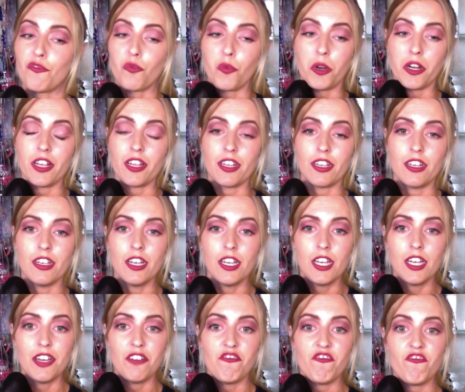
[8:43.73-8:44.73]
really
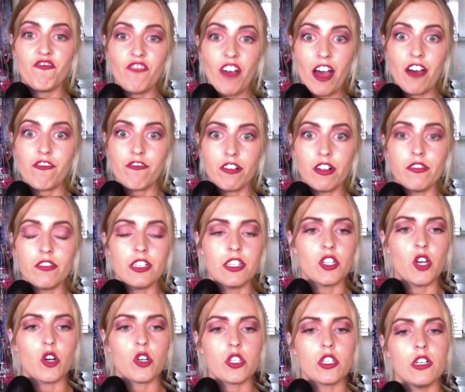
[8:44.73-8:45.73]
fat fluffy
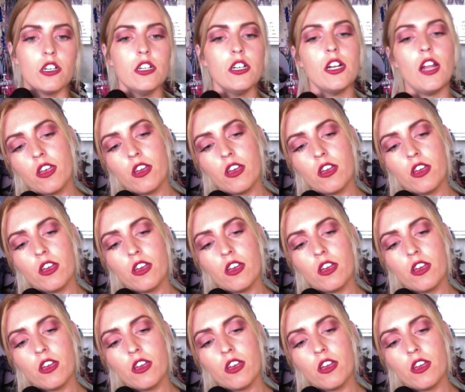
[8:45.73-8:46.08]
socks on,